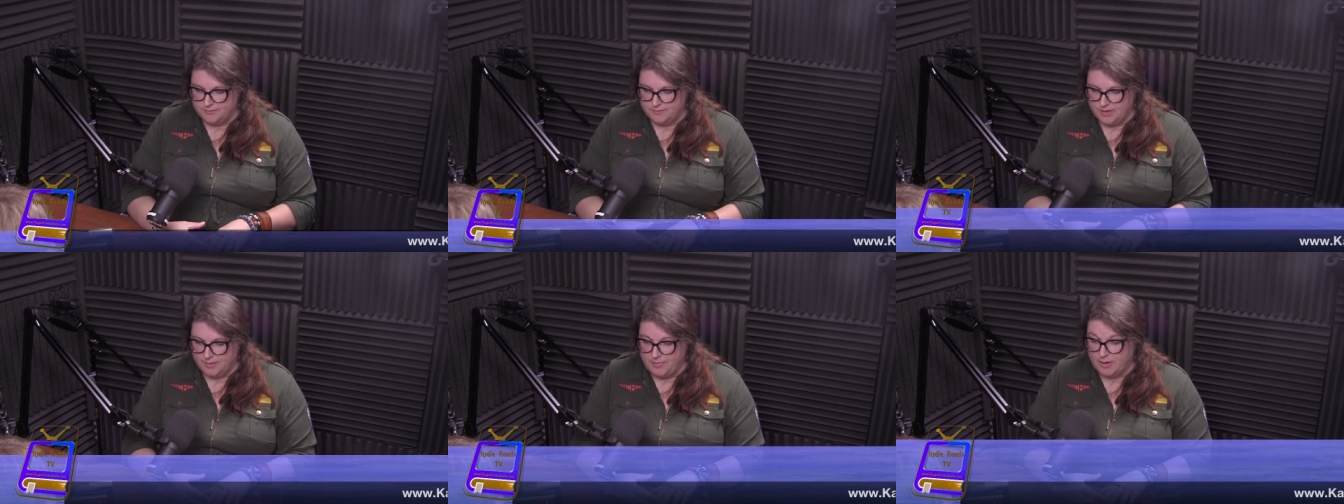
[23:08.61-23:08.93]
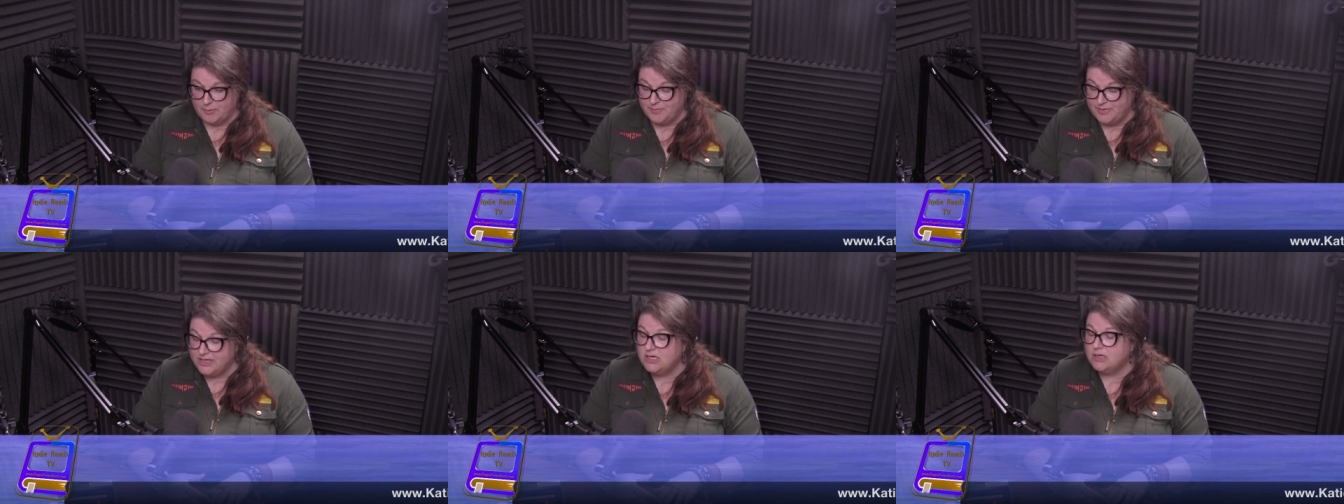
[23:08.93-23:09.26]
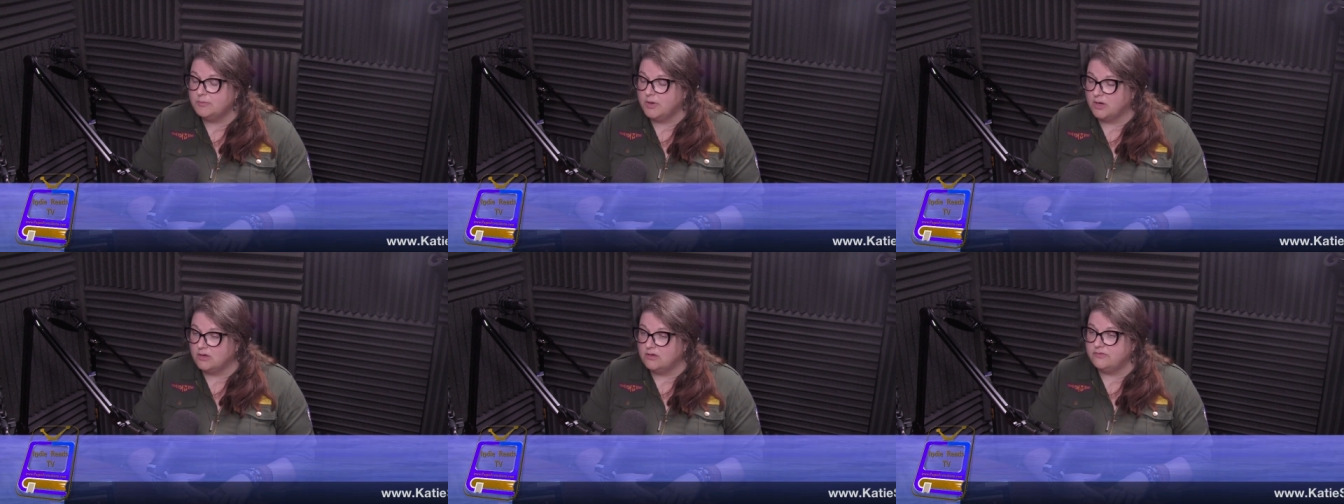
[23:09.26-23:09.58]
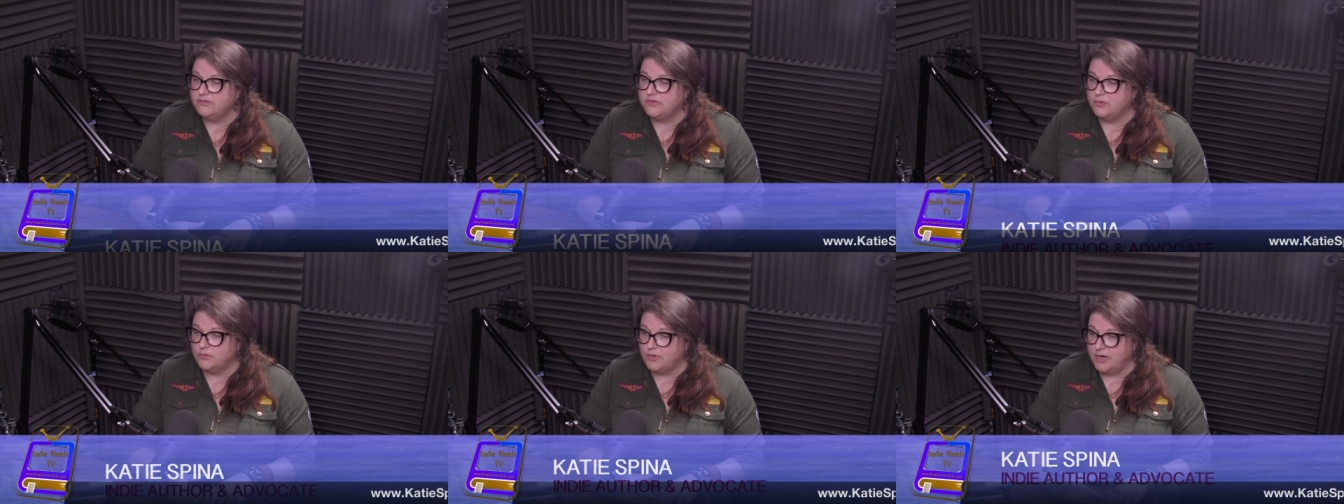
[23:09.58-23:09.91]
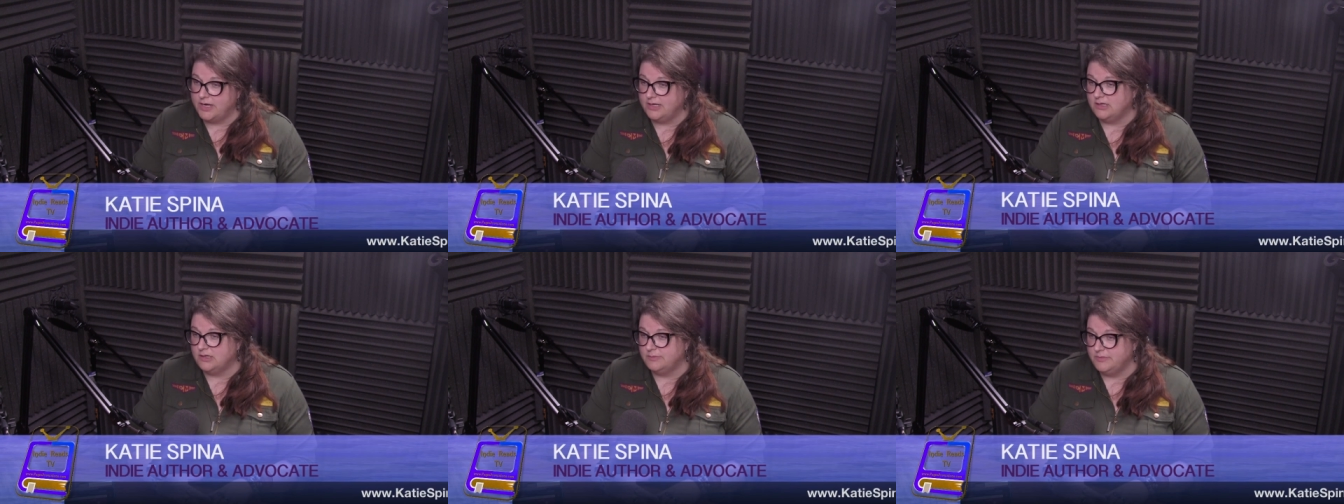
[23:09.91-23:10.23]
about being part of the
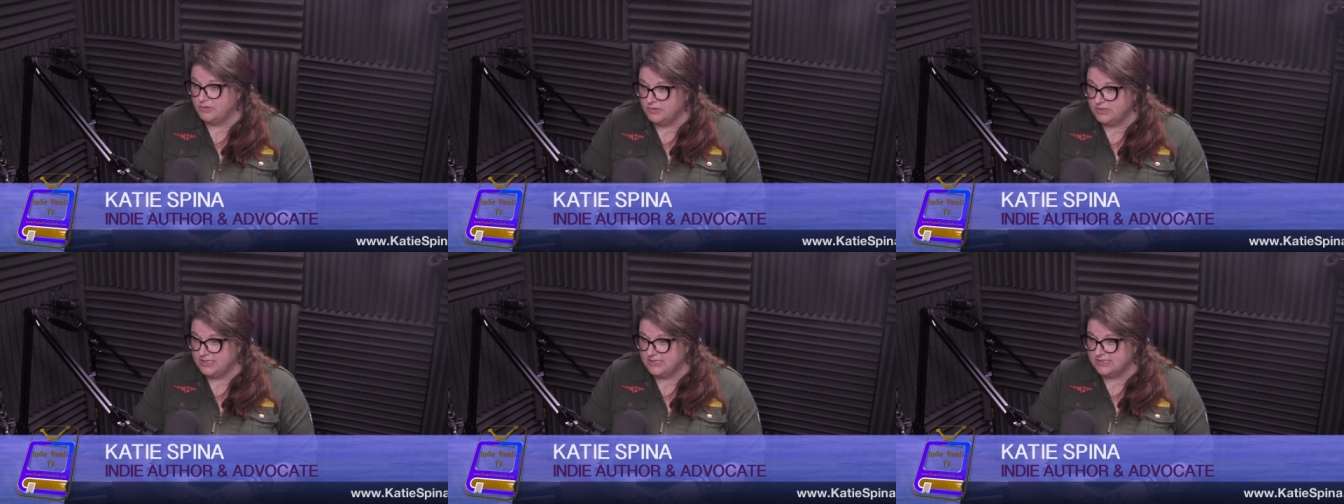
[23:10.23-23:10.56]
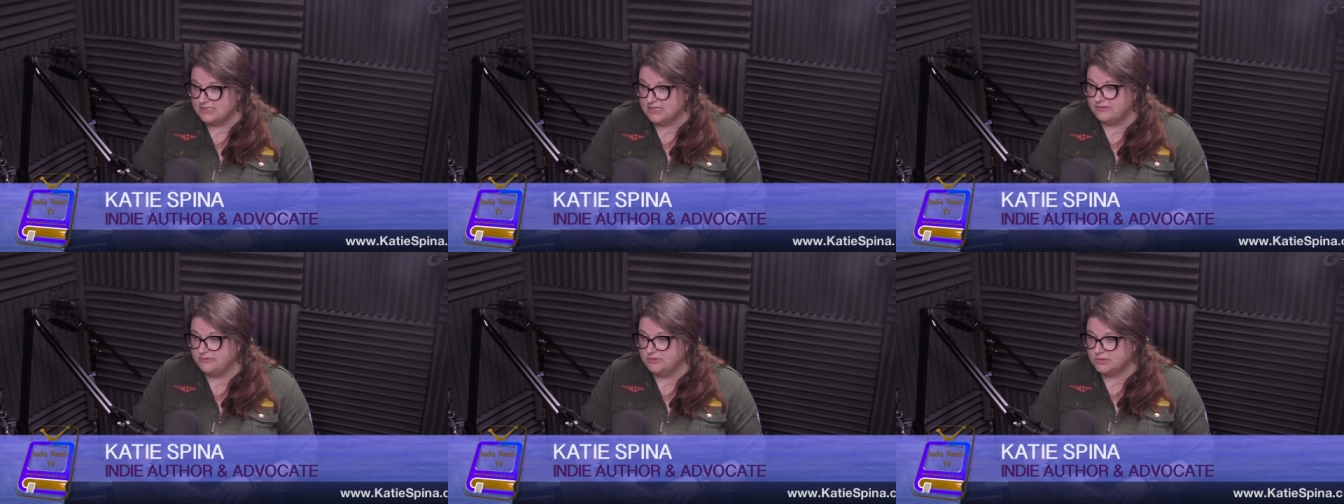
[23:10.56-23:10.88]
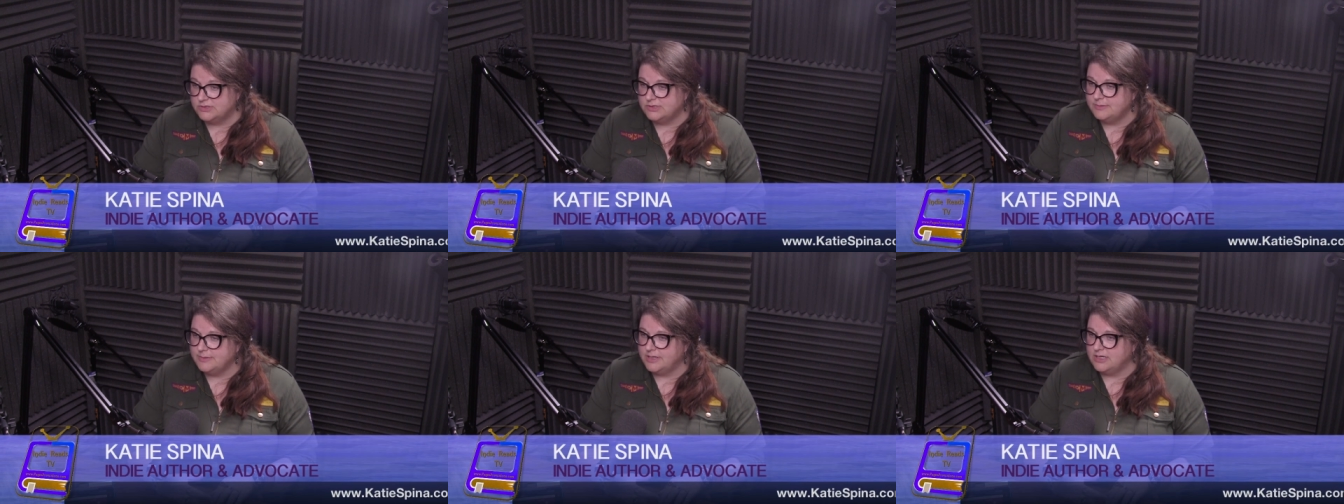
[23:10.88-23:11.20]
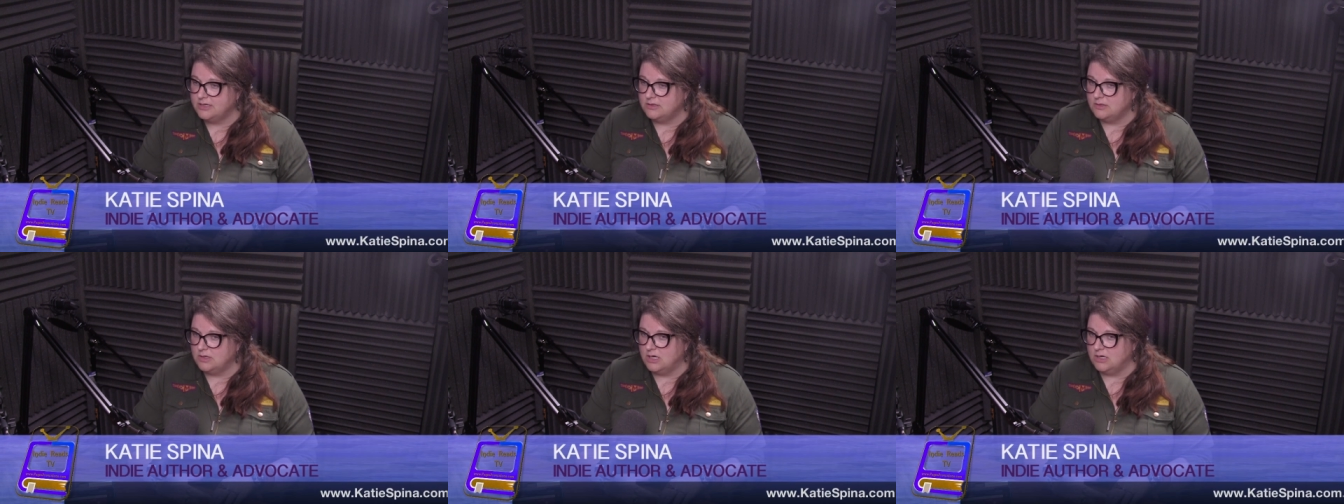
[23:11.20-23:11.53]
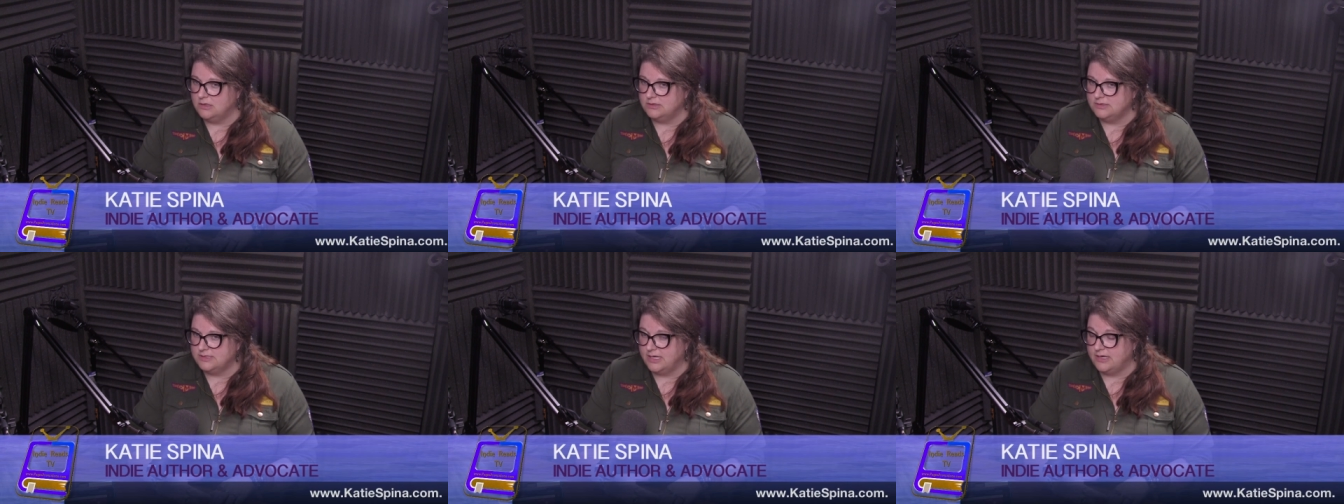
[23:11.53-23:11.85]
writing community is I've learned about a,
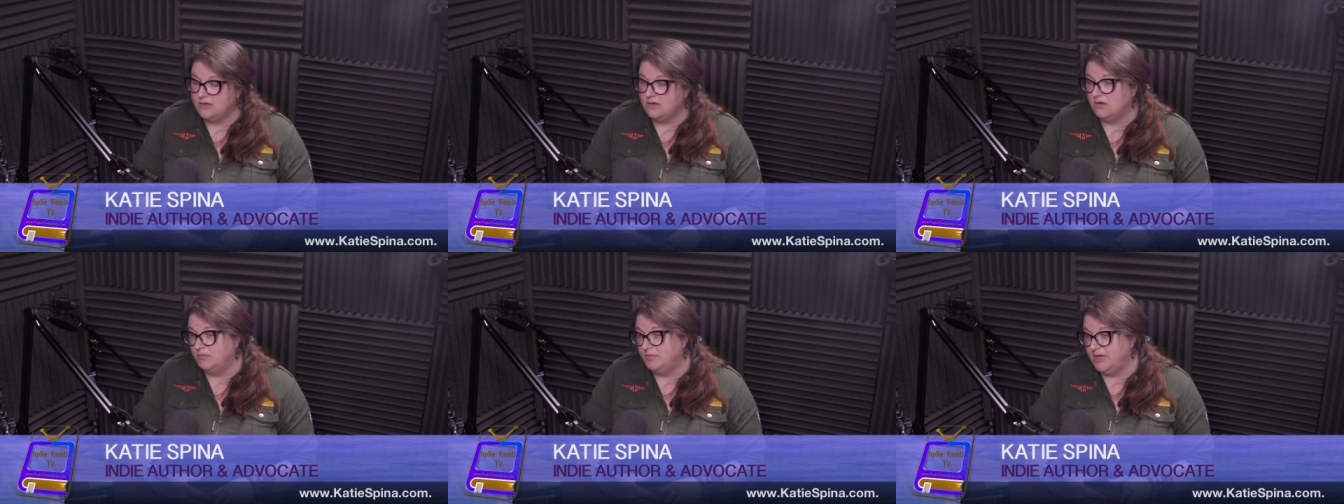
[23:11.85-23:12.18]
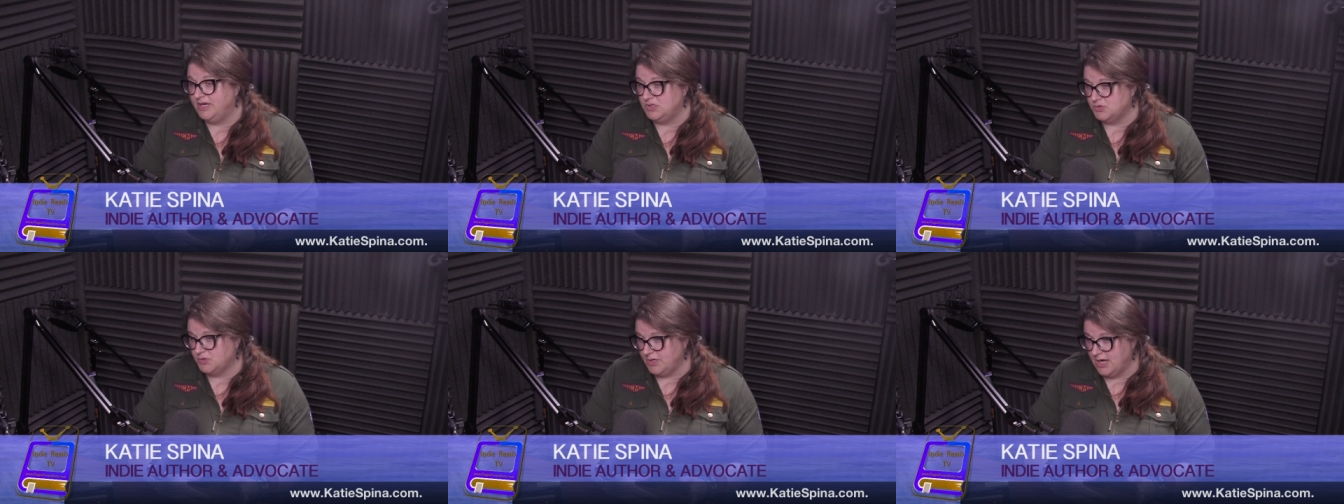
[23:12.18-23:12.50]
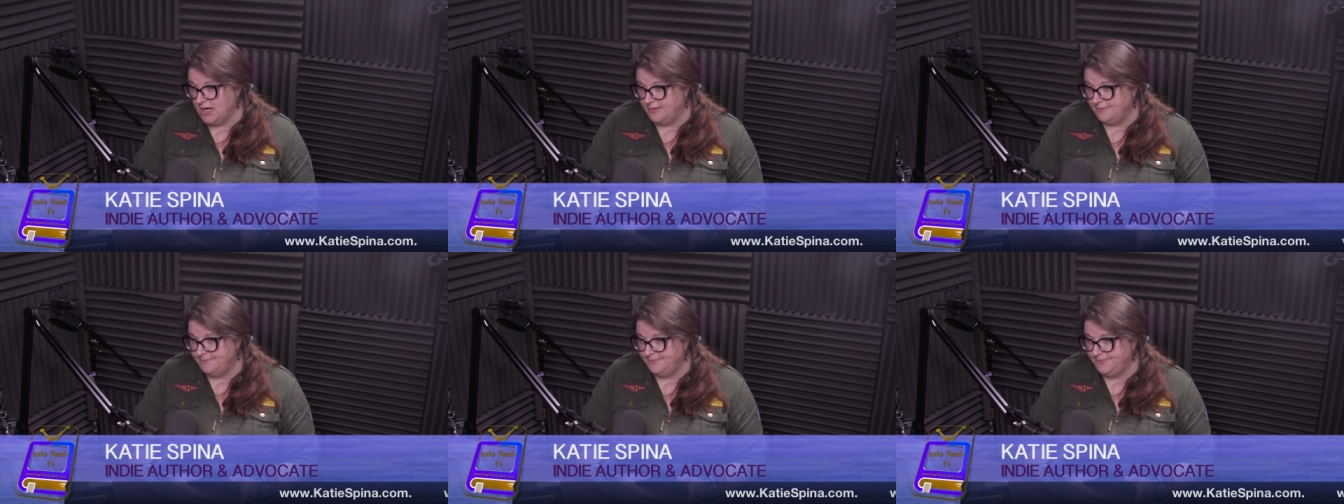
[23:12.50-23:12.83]
a site called Patreon,